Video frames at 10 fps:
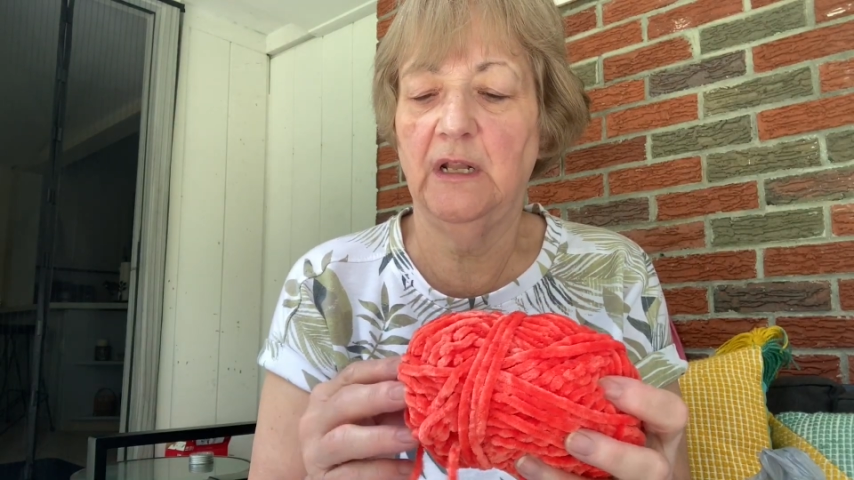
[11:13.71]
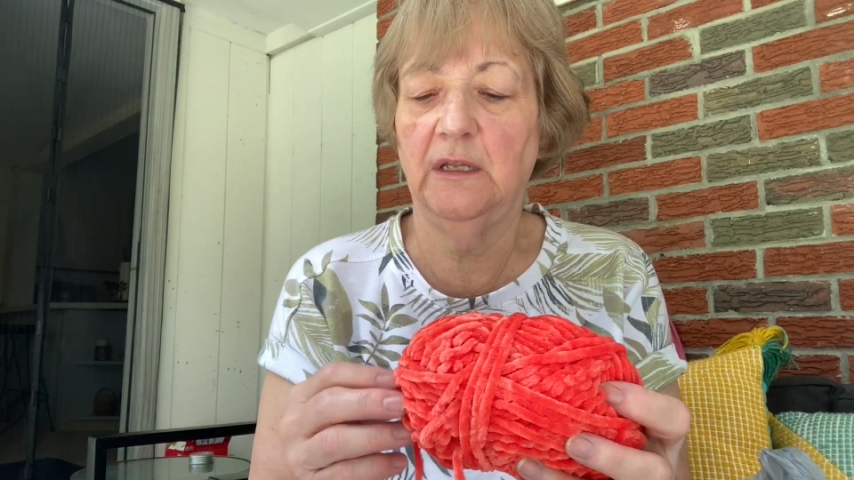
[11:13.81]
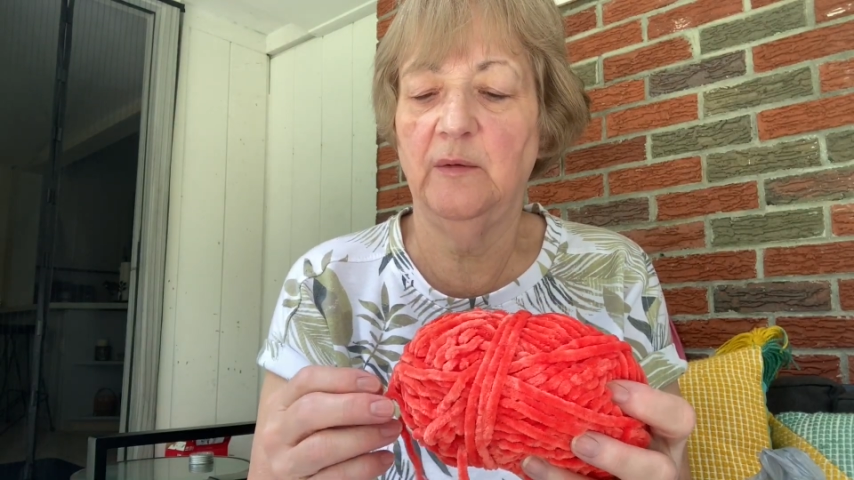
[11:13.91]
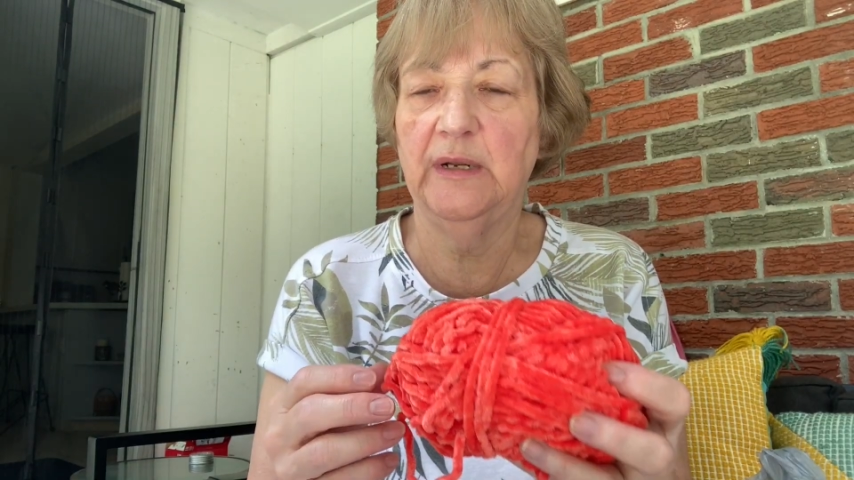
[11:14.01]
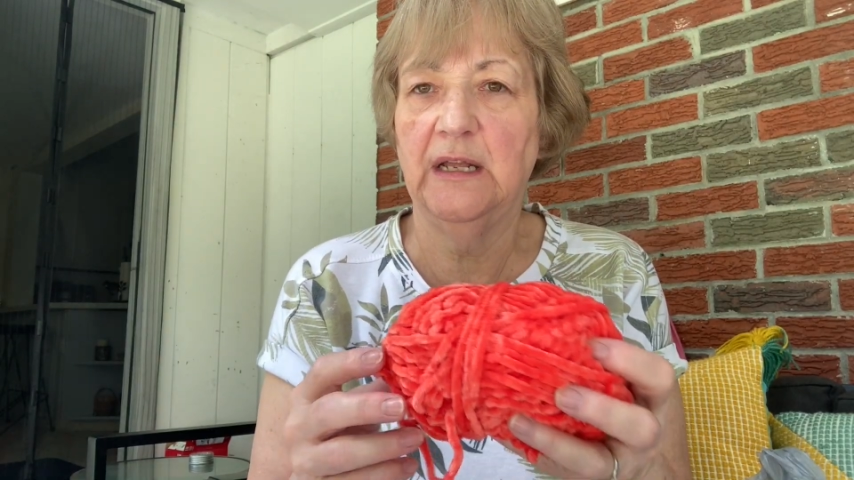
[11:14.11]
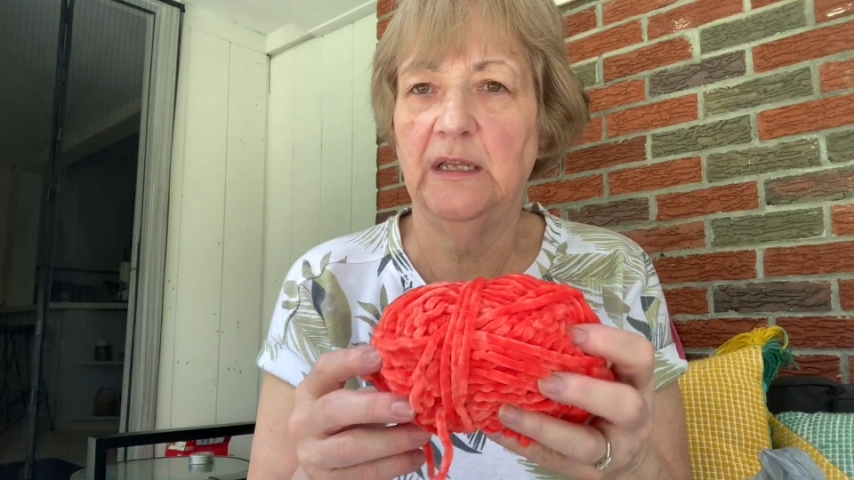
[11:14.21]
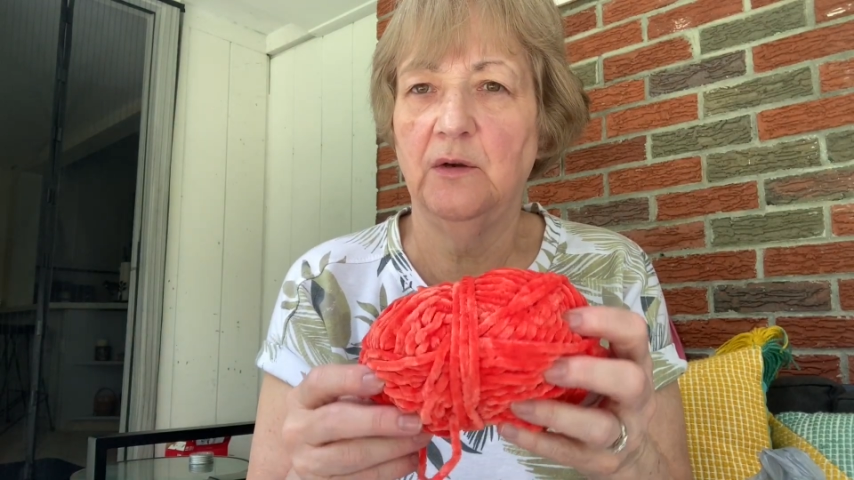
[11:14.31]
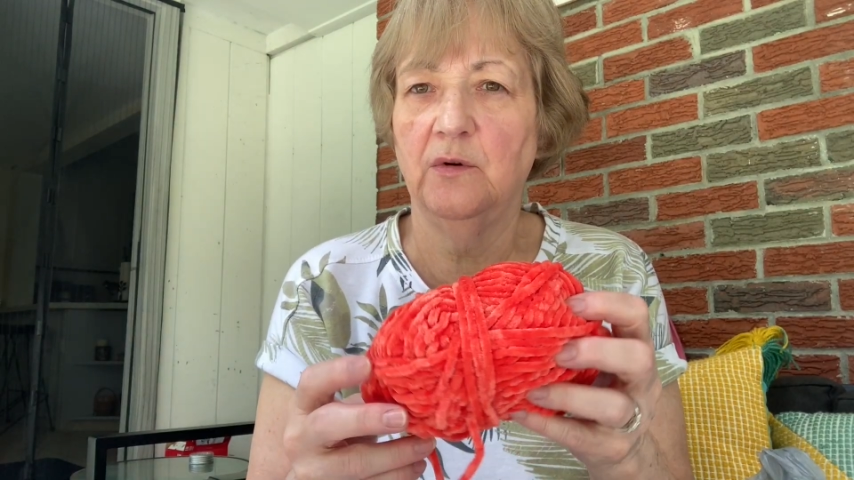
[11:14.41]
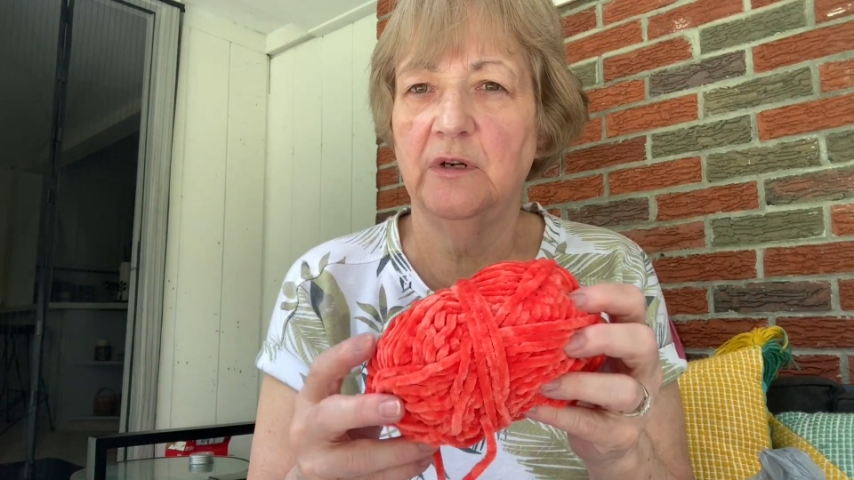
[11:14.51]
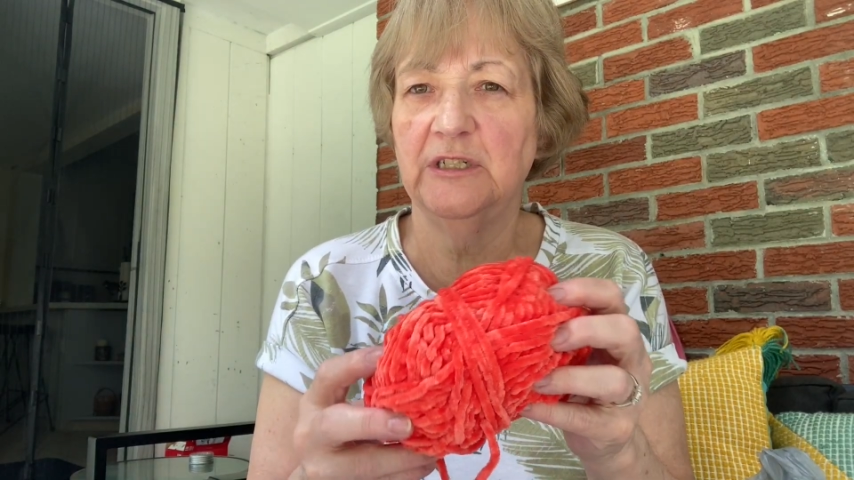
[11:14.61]
little bit on the
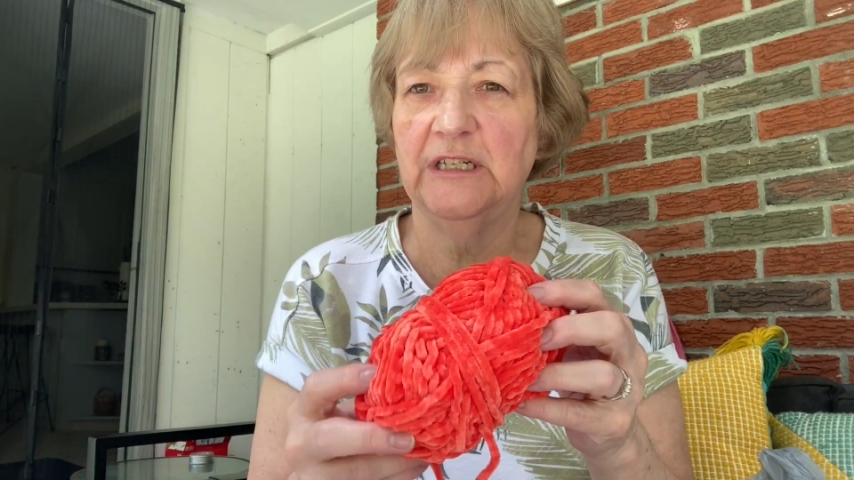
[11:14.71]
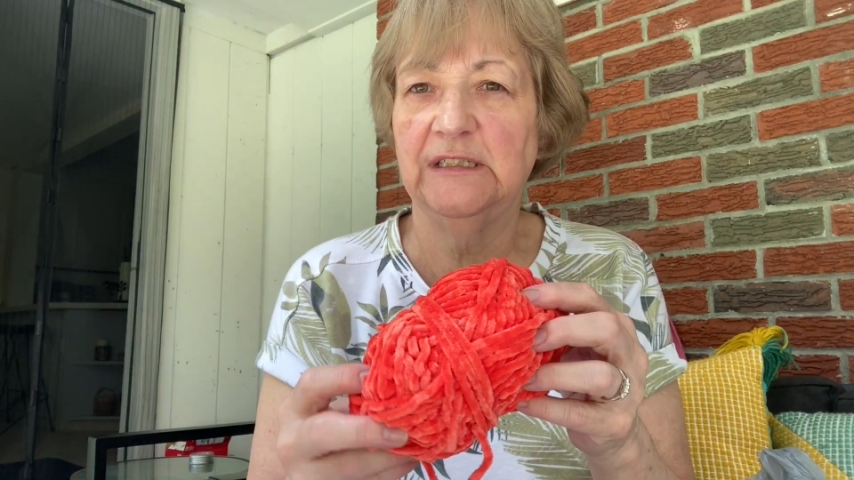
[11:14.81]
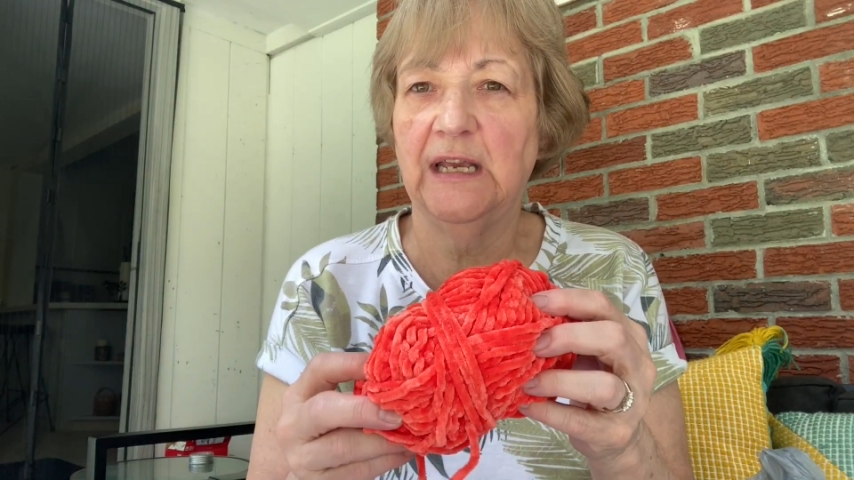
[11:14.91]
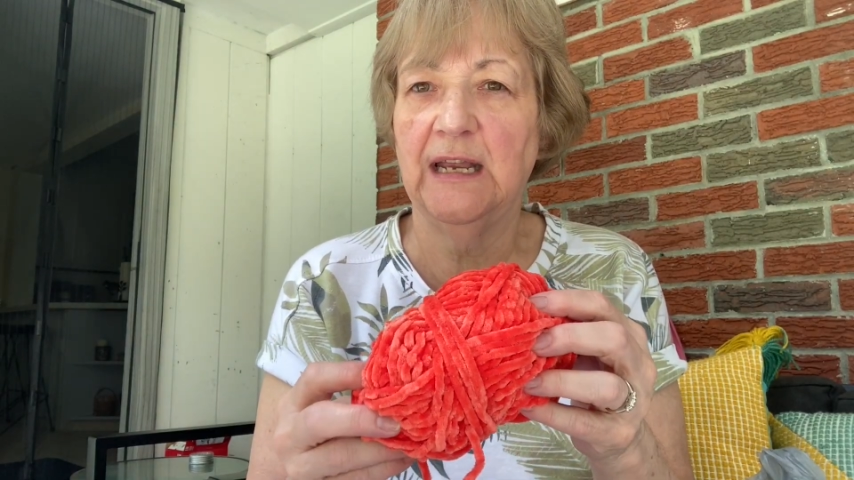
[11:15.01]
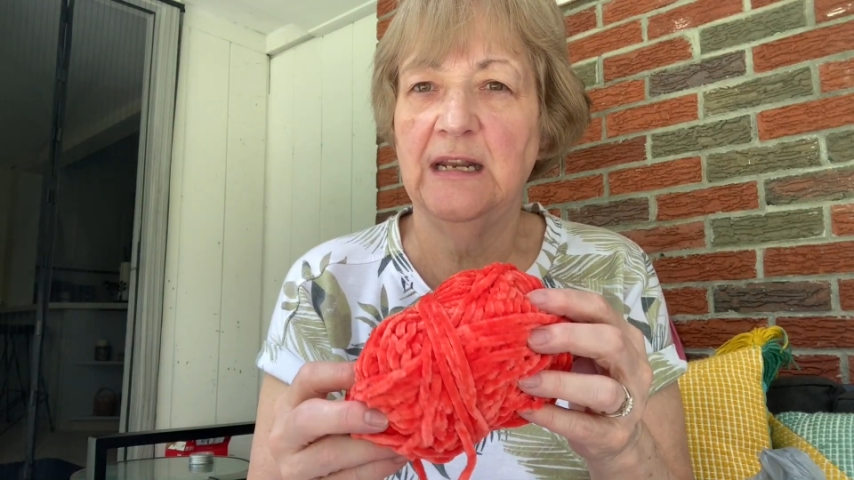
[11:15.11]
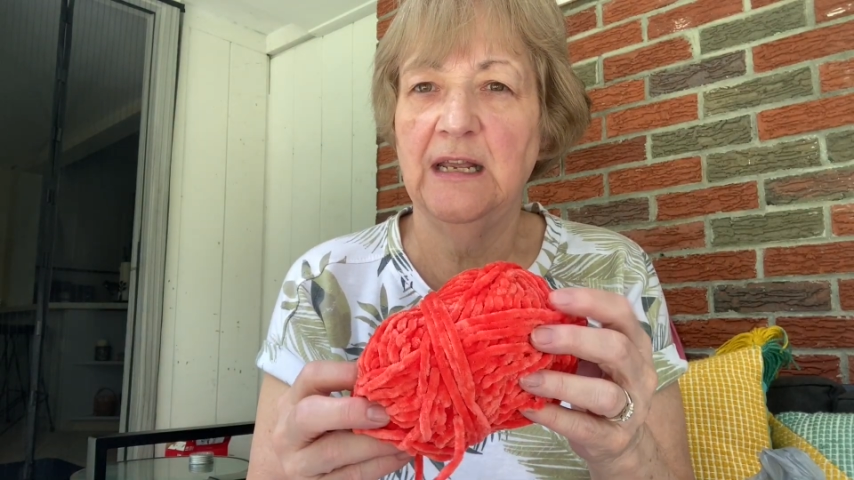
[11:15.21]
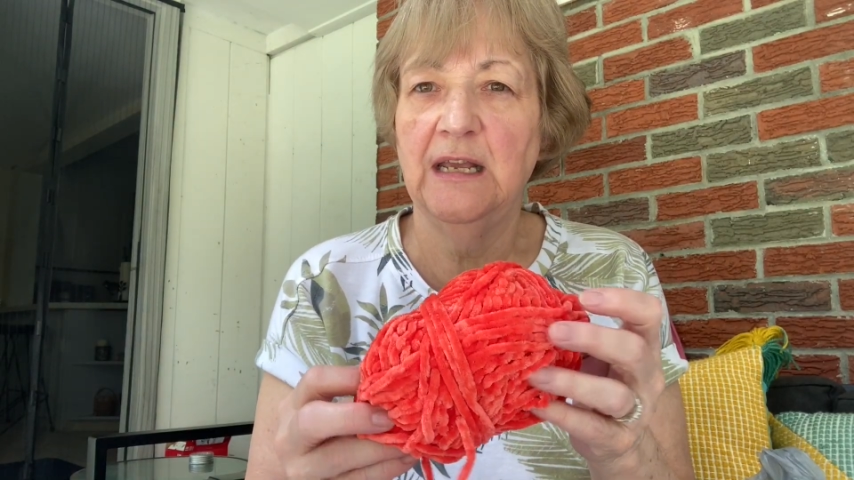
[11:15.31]
orangey side,